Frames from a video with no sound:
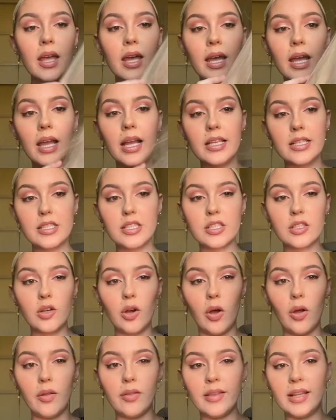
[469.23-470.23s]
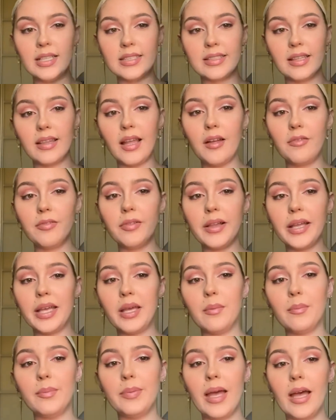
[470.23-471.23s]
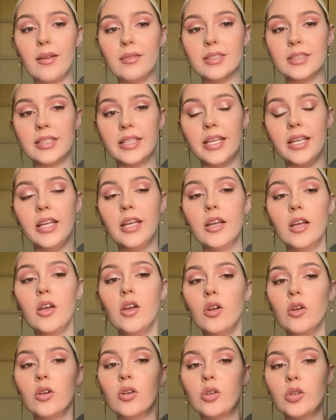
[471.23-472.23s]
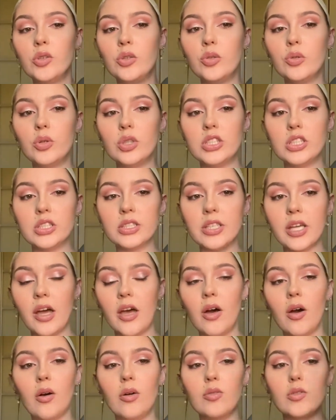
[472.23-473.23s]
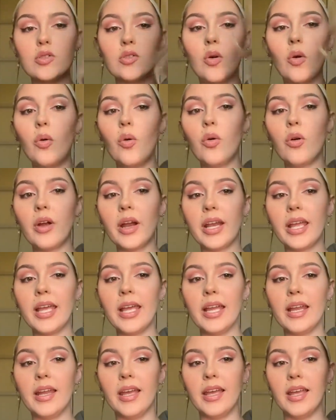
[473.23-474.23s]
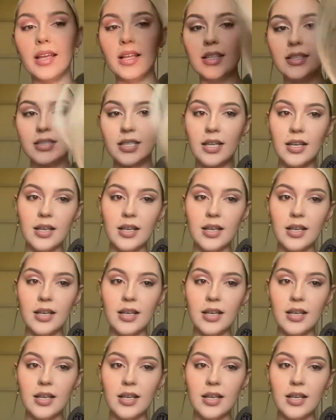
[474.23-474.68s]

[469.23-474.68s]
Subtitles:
It's got these lovely, bouncy, gorgeous curls already in it.